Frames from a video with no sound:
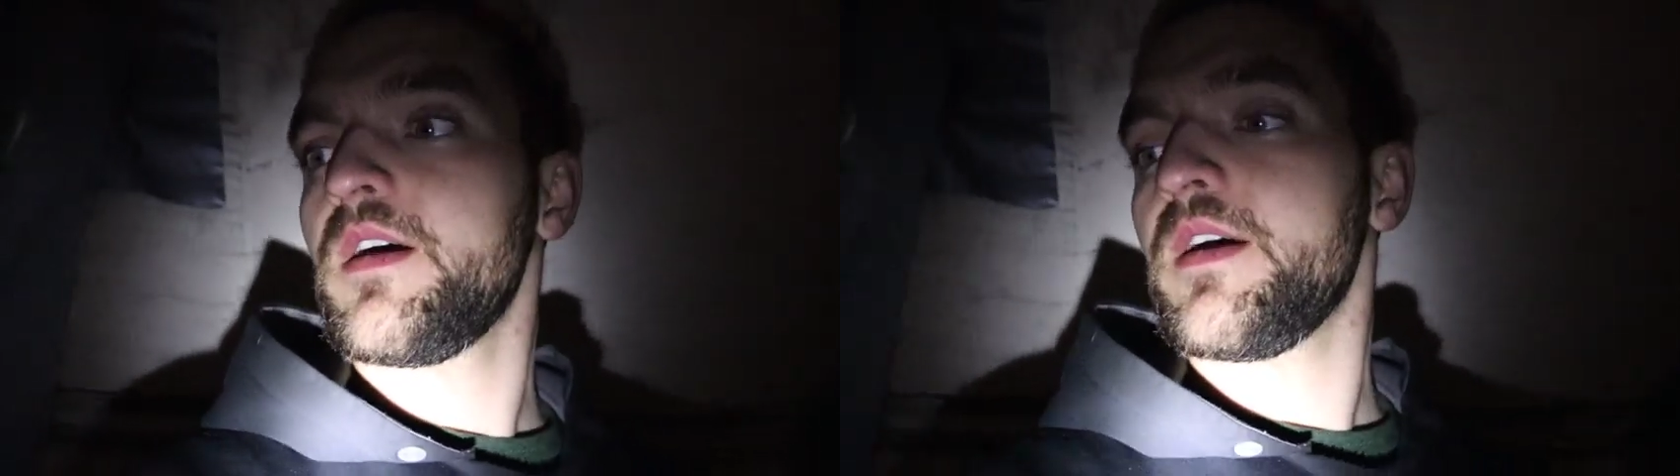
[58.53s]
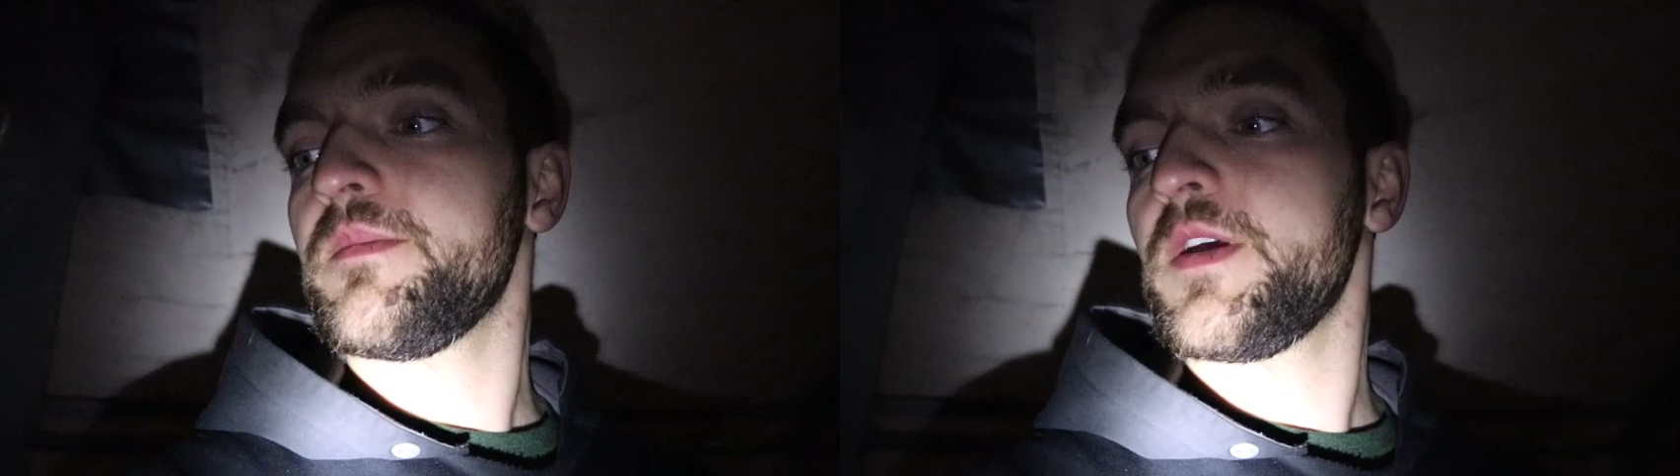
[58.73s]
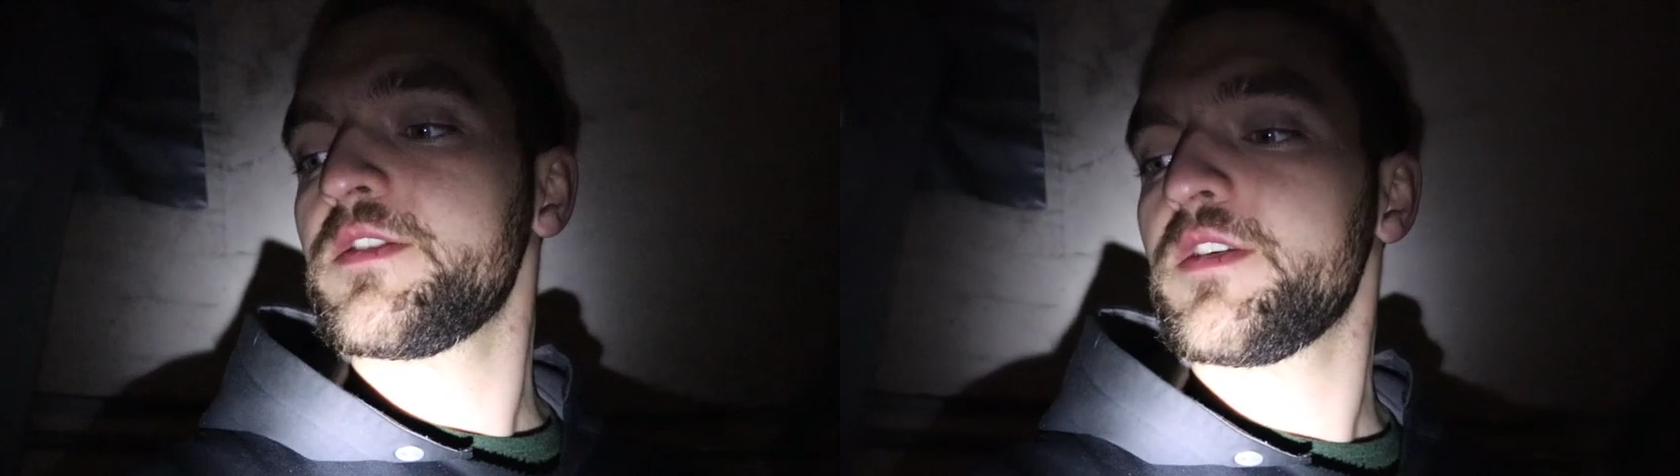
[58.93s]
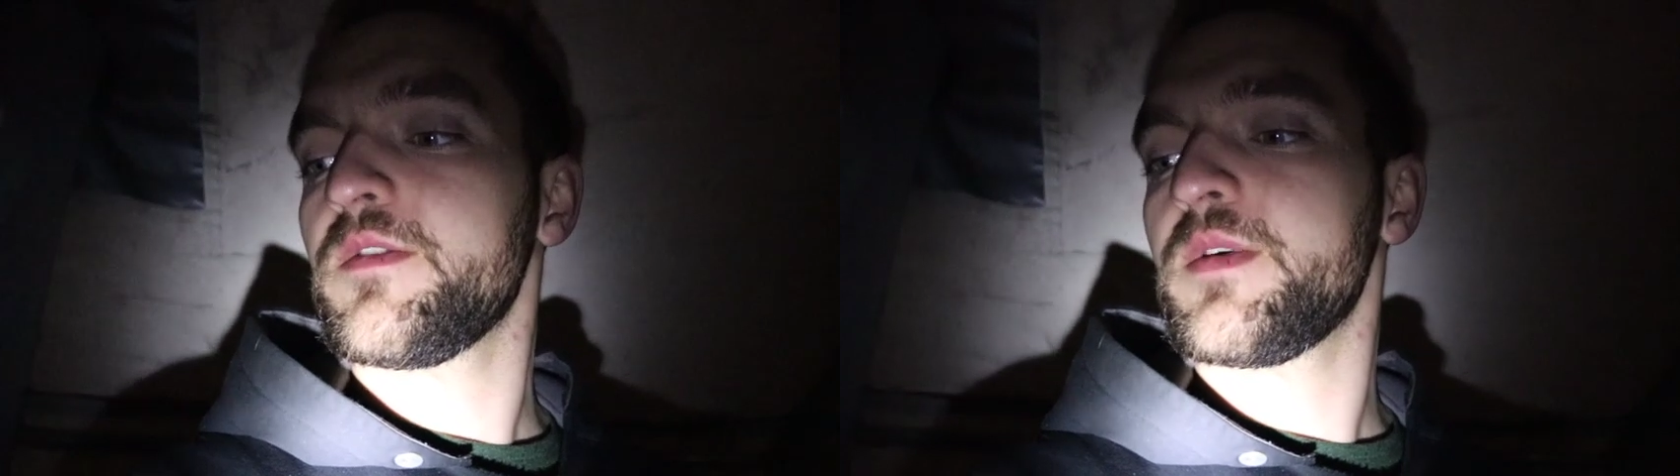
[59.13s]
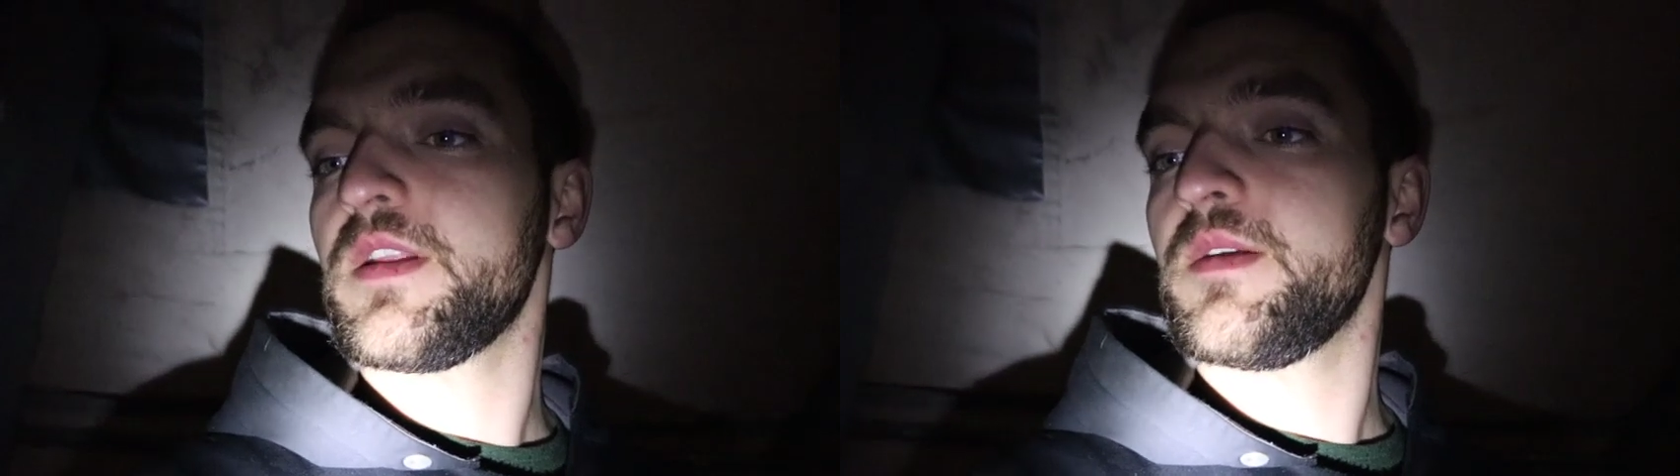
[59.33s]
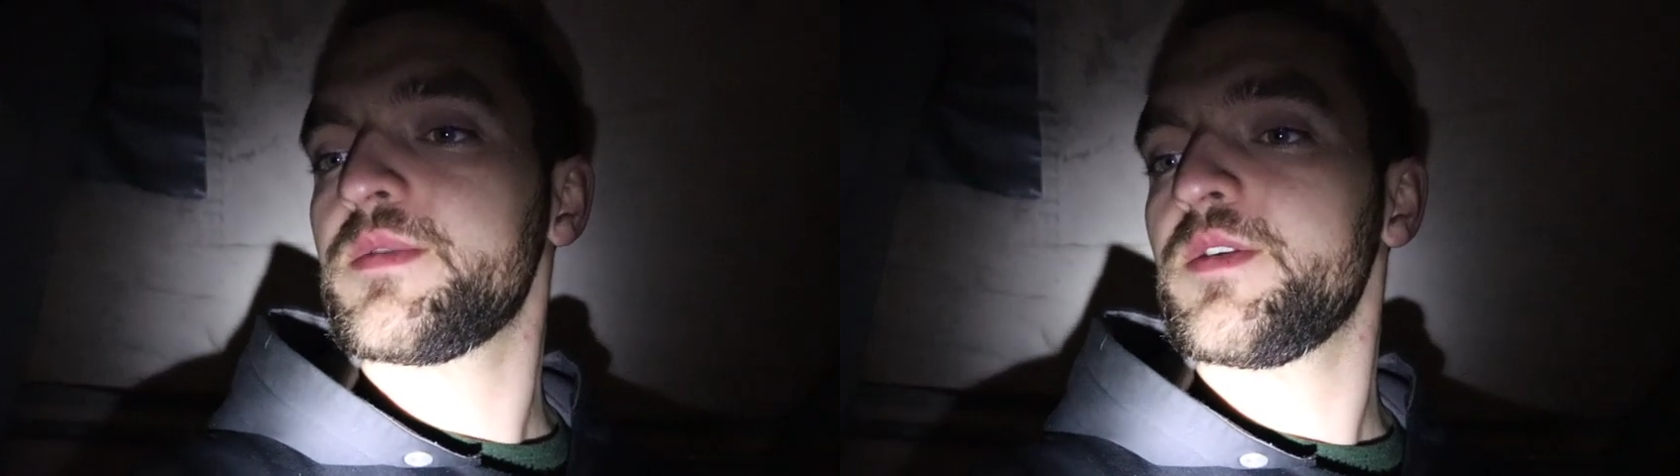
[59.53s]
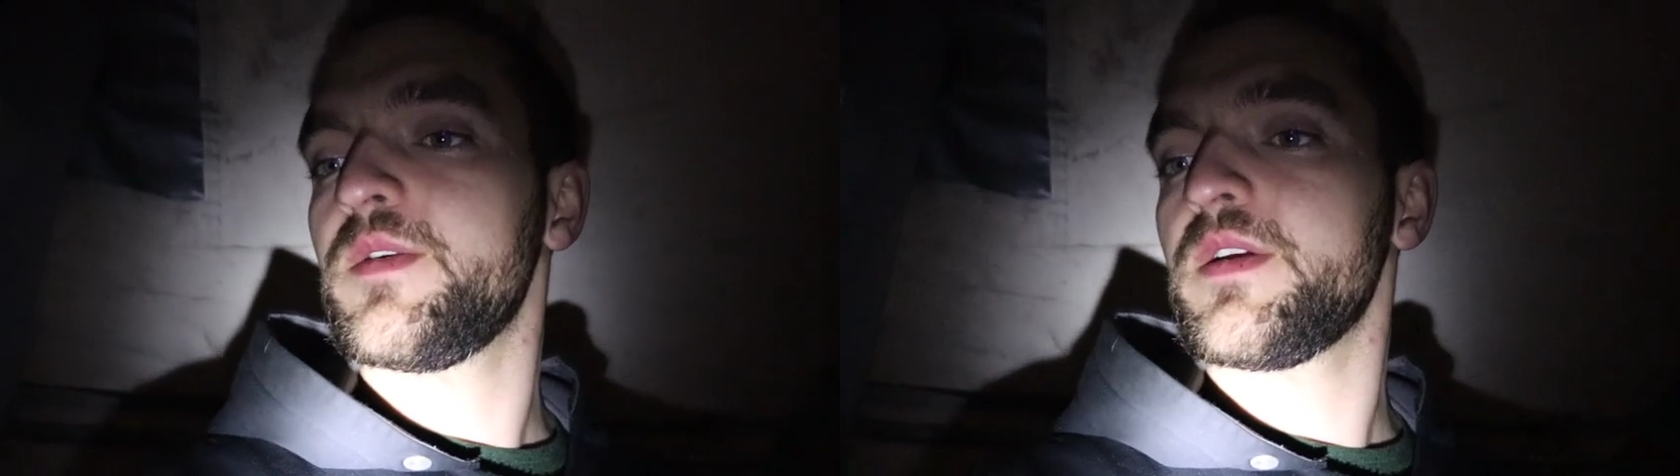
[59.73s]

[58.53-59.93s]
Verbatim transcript: I'm not sure what Liam's doing.